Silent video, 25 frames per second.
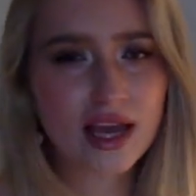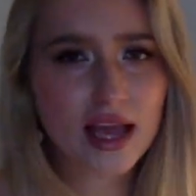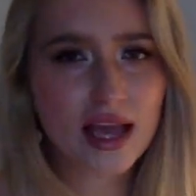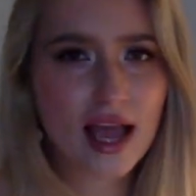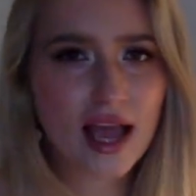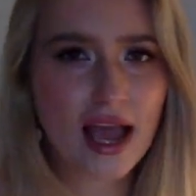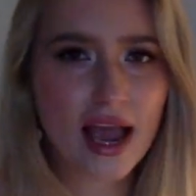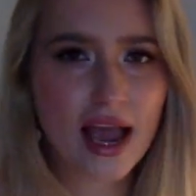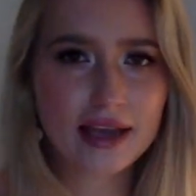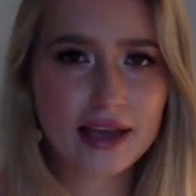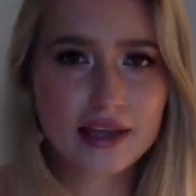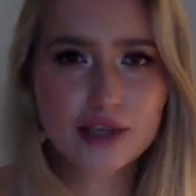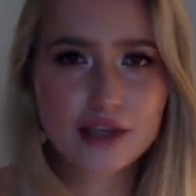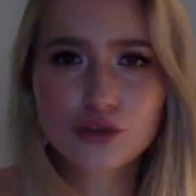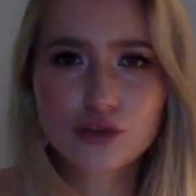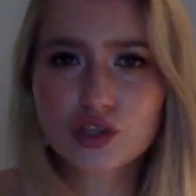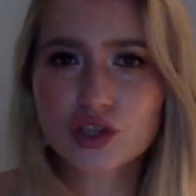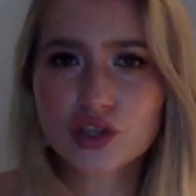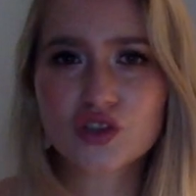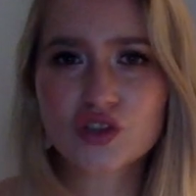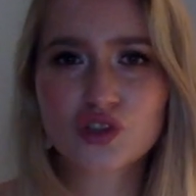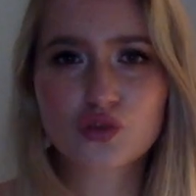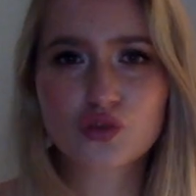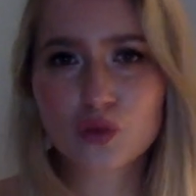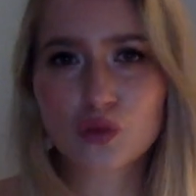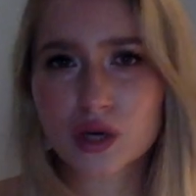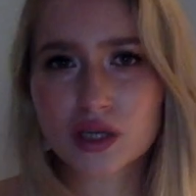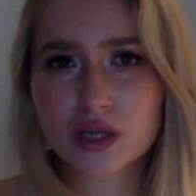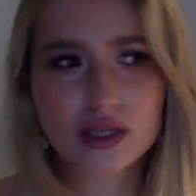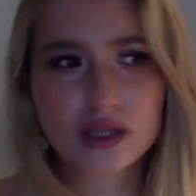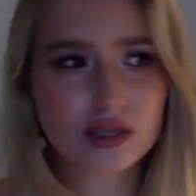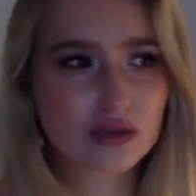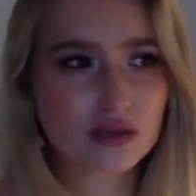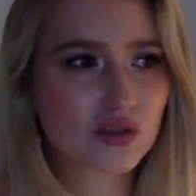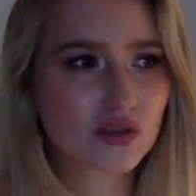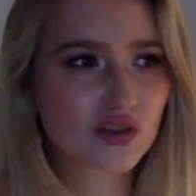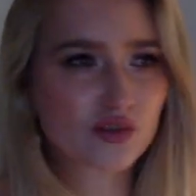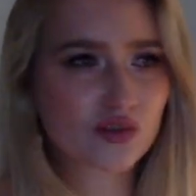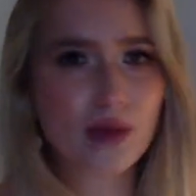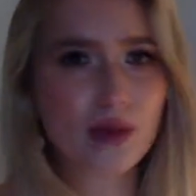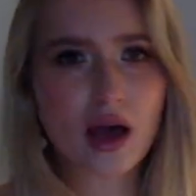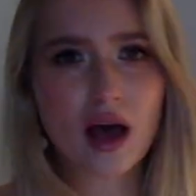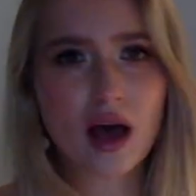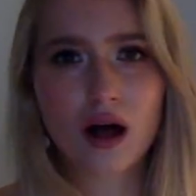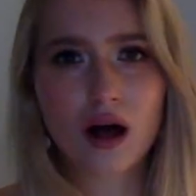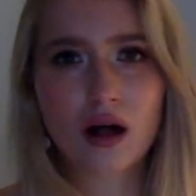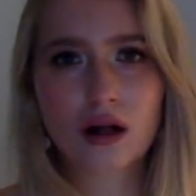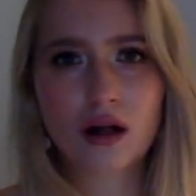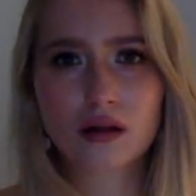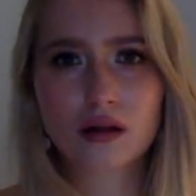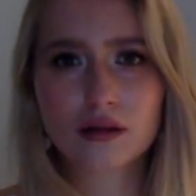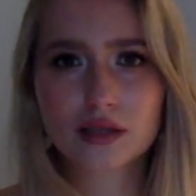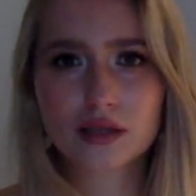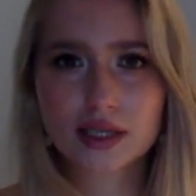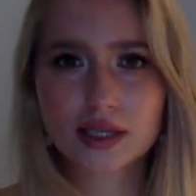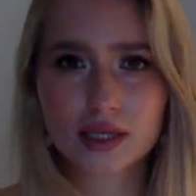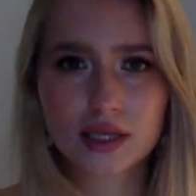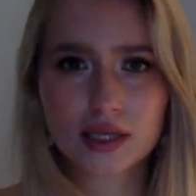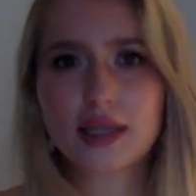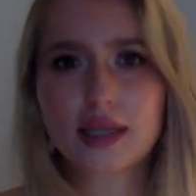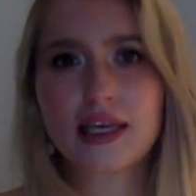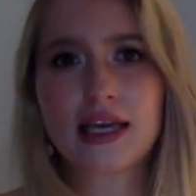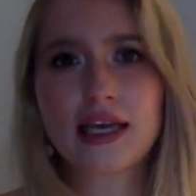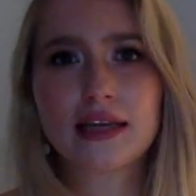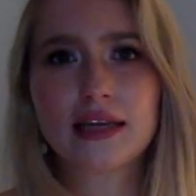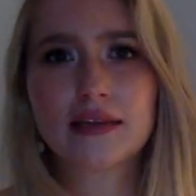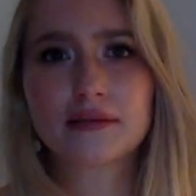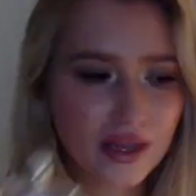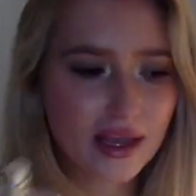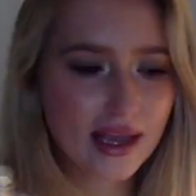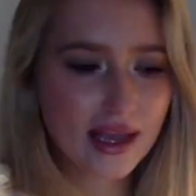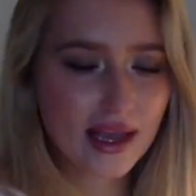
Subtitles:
and you just want to smell clean.